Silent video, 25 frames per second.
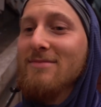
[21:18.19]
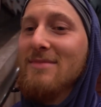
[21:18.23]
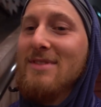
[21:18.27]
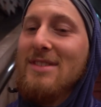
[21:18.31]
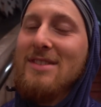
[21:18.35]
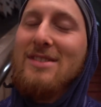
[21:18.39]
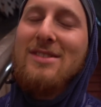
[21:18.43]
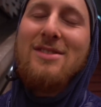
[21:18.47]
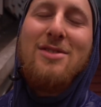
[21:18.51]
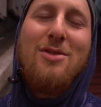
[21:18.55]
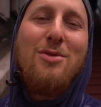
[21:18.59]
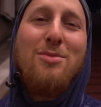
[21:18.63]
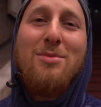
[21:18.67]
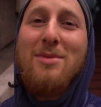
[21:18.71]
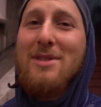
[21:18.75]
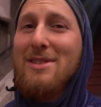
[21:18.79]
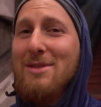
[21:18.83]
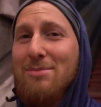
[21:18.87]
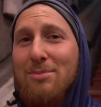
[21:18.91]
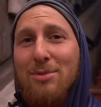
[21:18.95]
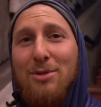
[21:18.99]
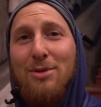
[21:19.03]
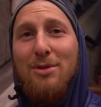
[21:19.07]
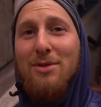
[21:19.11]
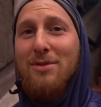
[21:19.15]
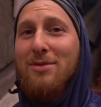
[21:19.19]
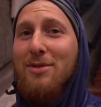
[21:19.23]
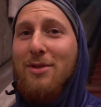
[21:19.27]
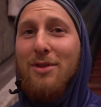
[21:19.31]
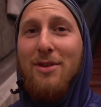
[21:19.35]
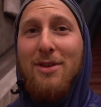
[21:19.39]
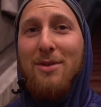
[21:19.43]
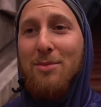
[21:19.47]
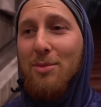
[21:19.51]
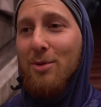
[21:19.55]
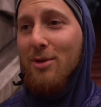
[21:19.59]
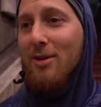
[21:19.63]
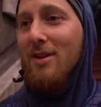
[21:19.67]
So much beautiful
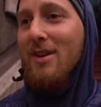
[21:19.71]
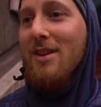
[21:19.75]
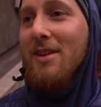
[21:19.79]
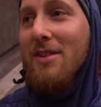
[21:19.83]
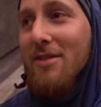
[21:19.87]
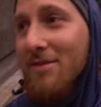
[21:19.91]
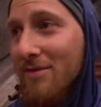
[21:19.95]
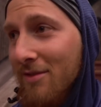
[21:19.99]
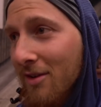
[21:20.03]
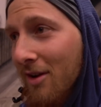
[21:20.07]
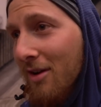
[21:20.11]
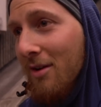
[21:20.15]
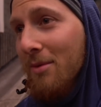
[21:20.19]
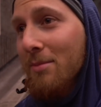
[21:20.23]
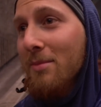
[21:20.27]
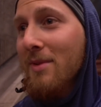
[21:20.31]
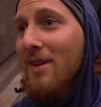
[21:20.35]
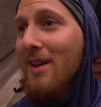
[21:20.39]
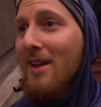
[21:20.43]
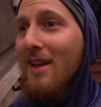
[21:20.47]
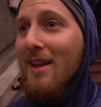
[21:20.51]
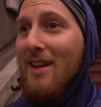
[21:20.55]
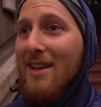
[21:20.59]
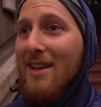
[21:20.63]
community, from